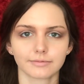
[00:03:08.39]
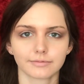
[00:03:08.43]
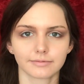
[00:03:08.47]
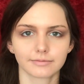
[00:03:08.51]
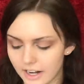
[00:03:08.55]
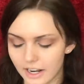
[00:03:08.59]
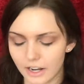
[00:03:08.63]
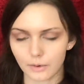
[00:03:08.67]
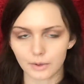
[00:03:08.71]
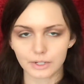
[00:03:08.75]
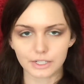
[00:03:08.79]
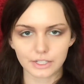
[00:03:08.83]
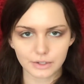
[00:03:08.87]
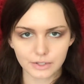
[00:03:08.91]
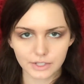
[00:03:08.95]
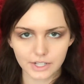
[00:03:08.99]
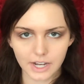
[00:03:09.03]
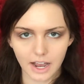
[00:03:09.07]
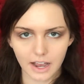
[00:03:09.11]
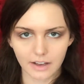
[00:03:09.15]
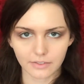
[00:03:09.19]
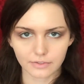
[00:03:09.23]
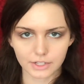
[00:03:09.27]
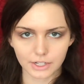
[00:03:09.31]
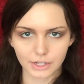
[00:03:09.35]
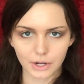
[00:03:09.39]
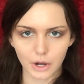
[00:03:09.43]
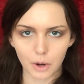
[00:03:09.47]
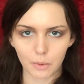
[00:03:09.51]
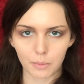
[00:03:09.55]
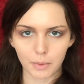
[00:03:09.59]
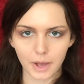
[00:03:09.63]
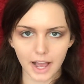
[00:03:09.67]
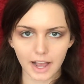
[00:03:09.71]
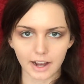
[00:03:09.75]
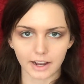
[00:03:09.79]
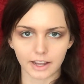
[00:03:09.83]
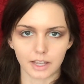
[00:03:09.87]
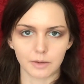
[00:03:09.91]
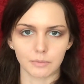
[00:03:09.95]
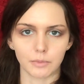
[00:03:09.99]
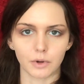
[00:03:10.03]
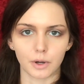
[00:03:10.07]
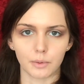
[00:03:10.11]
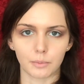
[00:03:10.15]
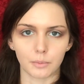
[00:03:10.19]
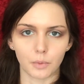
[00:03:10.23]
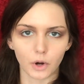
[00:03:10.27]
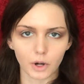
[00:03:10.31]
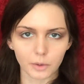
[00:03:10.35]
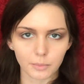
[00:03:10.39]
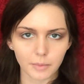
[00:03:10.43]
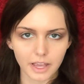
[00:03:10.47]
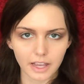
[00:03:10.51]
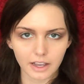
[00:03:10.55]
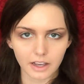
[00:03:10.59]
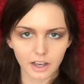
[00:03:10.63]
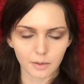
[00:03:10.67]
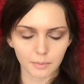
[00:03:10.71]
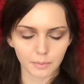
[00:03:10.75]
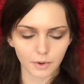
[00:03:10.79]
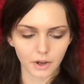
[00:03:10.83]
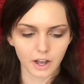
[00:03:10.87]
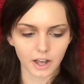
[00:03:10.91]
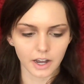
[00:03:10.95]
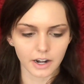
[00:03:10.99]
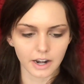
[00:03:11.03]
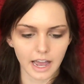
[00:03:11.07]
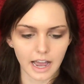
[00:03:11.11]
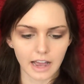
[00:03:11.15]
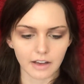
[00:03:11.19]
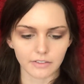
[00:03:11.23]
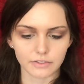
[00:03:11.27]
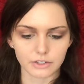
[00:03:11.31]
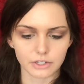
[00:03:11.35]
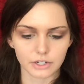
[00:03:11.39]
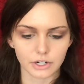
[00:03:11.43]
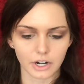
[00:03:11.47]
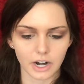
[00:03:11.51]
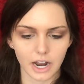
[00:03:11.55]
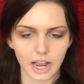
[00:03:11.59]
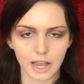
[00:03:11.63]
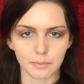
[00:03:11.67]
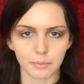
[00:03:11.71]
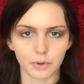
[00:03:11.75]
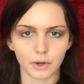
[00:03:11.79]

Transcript: I always used to have to go back and put more makeup on after I